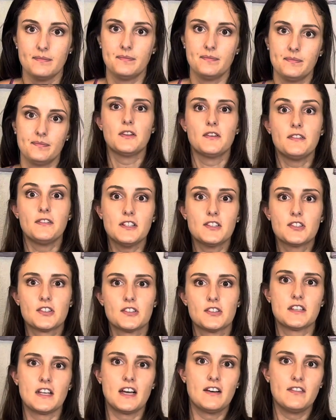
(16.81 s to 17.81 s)
The
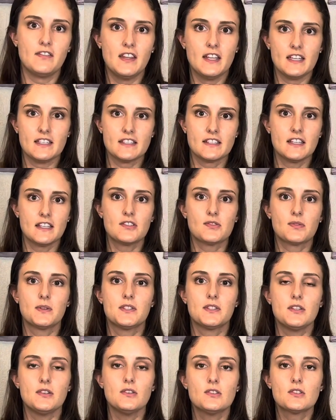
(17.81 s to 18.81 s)
features of this
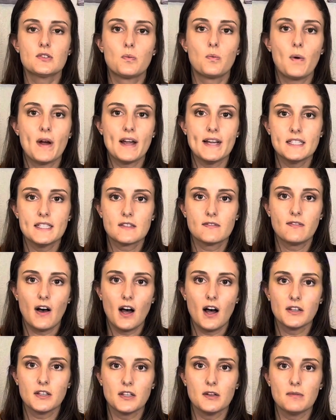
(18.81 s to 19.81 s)
reduced waste
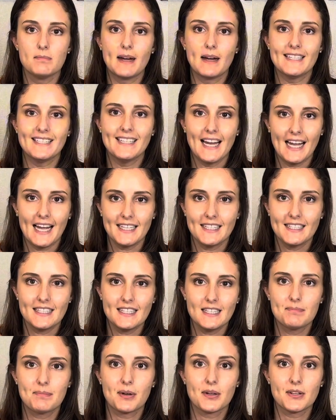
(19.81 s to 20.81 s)
volume by
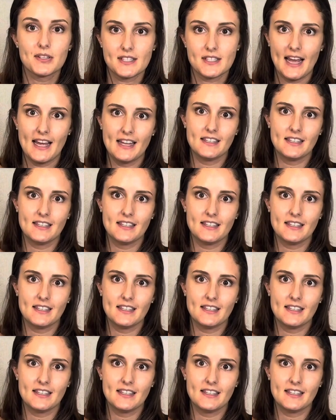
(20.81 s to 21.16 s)
90%.